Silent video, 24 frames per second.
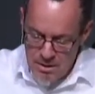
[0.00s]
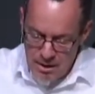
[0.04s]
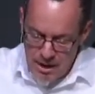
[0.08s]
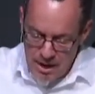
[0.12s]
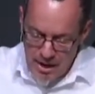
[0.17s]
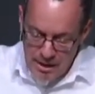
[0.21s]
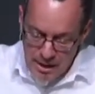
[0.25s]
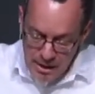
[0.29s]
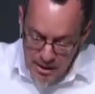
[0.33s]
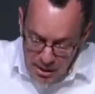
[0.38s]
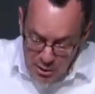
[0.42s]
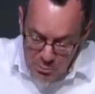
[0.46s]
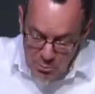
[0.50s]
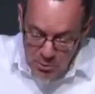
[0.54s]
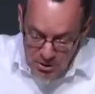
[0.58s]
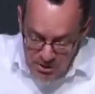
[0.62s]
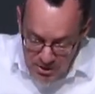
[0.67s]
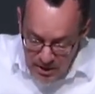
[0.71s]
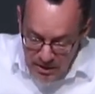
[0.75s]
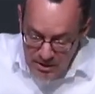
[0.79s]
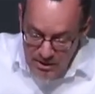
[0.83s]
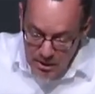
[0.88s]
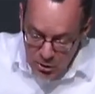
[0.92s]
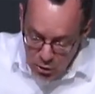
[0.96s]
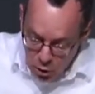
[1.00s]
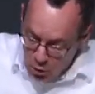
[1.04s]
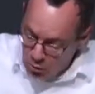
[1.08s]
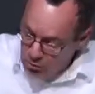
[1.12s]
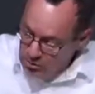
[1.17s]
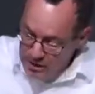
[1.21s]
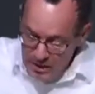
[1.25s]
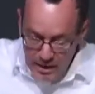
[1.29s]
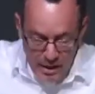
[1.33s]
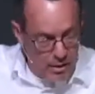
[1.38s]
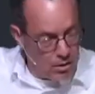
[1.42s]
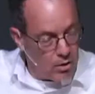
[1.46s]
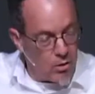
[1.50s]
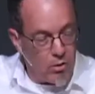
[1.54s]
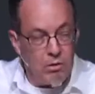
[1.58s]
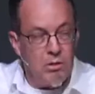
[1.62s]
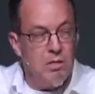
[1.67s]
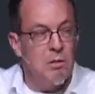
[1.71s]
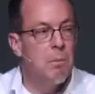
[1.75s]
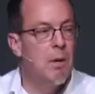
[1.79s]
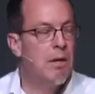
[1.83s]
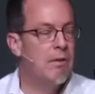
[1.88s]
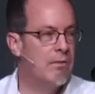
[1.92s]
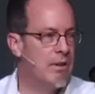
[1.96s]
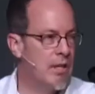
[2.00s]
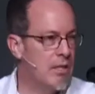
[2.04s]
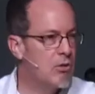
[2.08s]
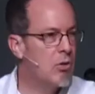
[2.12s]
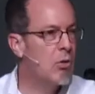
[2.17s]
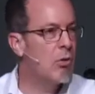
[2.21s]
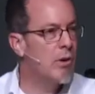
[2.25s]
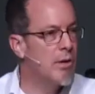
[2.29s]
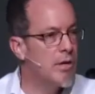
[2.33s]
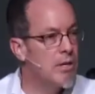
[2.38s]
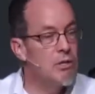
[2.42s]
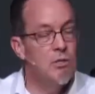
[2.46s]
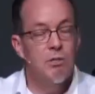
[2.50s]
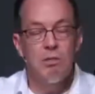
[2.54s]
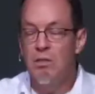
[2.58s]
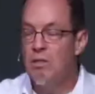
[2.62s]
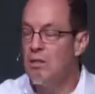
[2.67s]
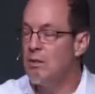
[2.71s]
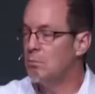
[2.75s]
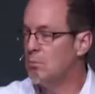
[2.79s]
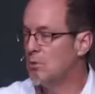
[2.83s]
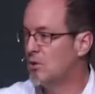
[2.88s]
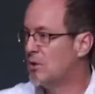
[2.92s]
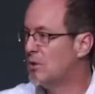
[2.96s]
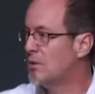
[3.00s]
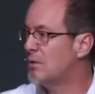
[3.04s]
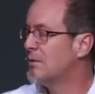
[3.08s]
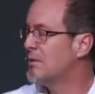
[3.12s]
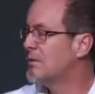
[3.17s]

and it is presented only in ultimate victorious terms.